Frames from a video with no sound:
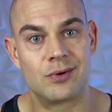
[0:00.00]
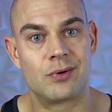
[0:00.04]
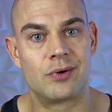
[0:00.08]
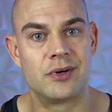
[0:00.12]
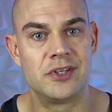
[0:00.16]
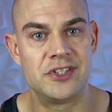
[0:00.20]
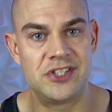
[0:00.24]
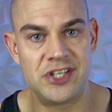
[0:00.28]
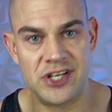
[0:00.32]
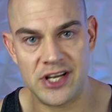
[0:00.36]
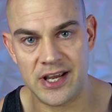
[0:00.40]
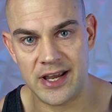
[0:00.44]

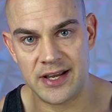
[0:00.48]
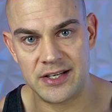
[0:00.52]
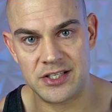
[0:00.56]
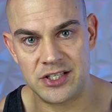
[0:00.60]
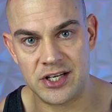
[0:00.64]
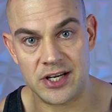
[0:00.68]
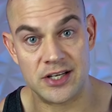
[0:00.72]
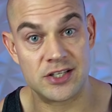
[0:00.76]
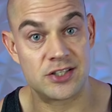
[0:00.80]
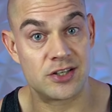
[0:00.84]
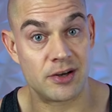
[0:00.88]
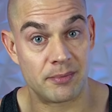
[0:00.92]
or
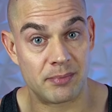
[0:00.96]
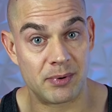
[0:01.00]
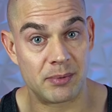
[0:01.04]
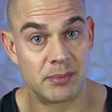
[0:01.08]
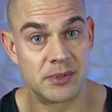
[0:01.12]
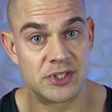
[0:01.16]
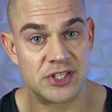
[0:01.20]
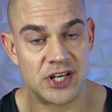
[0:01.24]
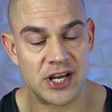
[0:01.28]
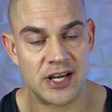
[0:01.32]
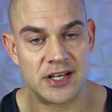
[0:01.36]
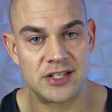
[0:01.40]
DHEA
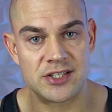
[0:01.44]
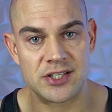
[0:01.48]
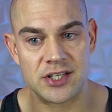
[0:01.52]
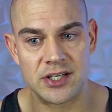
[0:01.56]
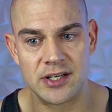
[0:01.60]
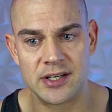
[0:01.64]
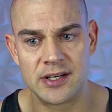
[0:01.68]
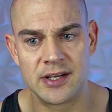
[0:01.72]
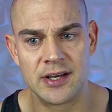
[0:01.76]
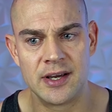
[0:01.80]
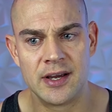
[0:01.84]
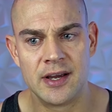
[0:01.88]

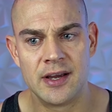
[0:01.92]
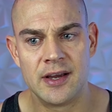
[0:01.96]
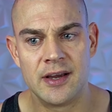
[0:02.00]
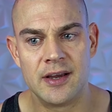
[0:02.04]
supplementation,